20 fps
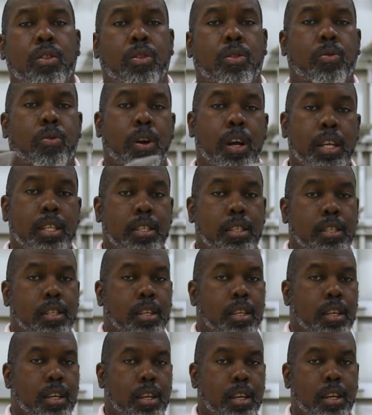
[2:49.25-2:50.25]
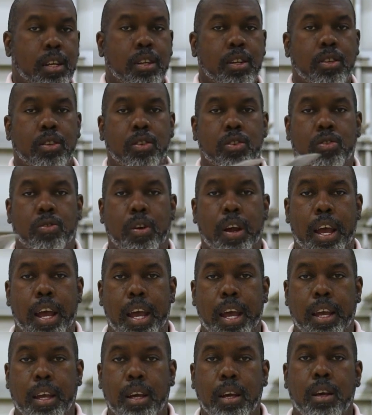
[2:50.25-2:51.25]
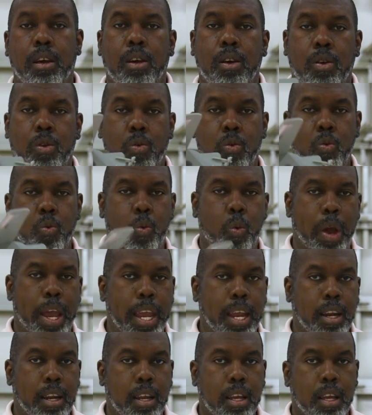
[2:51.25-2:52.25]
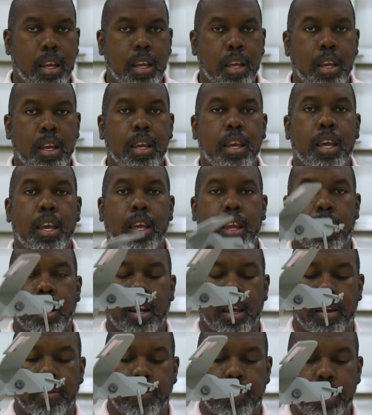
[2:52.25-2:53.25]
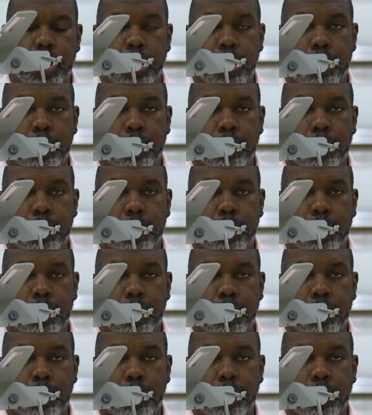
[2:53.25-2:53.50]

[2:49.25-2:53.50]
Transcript: Thrust, drag, weight, and lift.